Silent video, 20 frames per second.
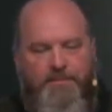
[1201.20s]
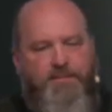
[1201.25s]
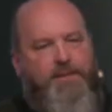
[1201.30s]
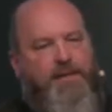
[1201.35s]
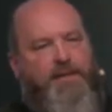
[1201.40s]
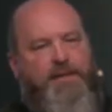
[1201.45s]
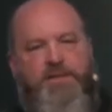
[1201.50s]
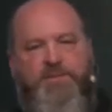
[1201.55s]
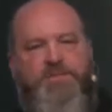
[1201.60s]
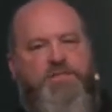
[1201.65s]

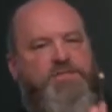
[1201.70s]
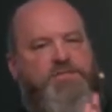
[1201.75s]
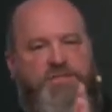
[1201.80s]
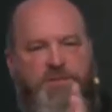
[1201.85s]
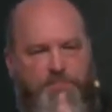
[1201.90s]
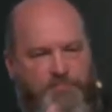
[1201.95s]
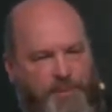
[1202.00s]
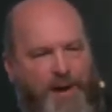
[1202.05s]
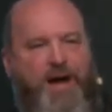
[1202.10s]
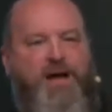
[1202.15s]
that it is
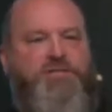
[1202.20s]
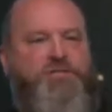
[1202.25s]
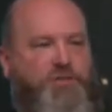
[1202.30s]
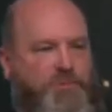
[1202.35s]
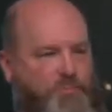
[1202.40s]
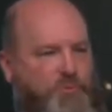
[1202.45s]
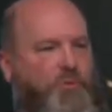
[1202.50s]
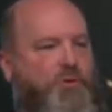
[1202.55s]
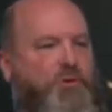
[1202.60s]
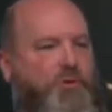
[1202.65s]

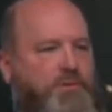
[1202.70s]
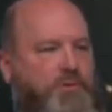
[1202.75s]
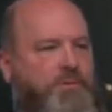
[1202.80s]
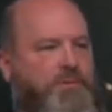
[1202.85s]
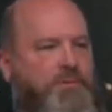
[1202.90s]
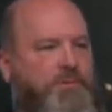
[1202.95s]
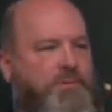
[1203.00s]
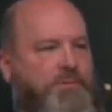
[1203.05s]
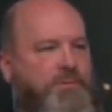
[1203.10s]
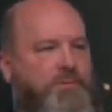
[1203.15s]
impossible
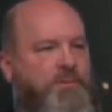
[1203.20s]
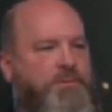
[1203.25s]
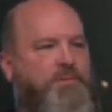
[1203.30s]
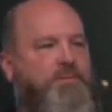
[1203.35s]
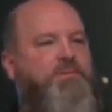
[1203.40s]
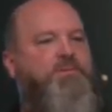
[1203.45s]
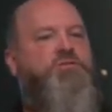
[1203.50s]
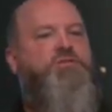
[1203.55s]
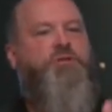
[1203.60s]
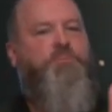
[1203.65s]

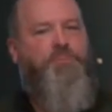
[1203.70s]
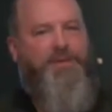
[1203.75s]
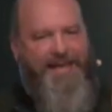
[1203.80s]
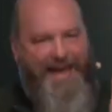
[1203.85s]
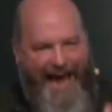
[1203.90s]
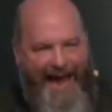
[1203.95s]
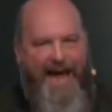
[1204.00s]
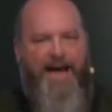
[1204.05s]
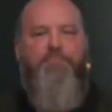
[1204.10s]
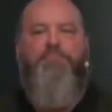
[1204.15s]
to be
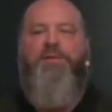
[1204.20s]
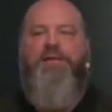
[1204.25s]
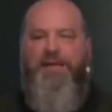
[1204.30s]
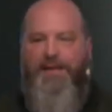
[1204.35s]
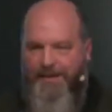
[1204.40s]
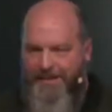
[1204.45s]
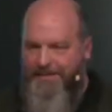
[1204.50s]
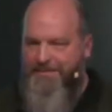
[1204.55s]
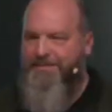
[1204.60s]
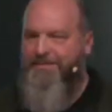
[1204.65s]
happy
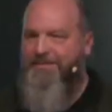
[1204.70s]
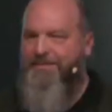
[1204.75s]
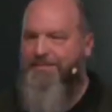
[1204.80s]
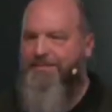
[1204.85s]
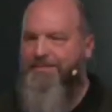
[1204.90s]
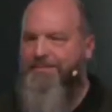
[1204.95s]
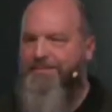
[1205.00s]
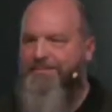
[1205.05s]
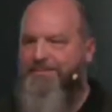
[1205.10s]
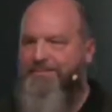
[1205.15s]

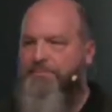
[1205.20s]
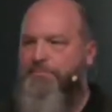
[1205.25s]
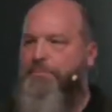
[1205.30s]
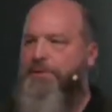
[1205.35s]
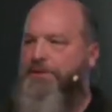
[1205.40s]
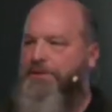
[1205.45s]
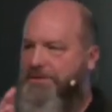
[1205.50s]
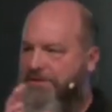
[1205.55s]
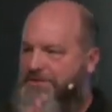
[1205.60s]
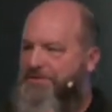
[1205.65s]

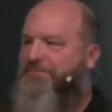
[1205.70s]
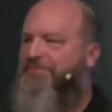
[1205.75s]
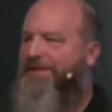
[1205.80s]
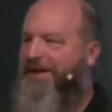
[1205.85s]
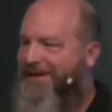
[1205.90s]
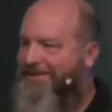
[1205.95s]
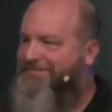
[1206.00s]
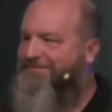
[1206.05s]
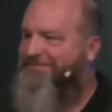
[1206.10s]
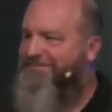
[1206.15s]
because of that.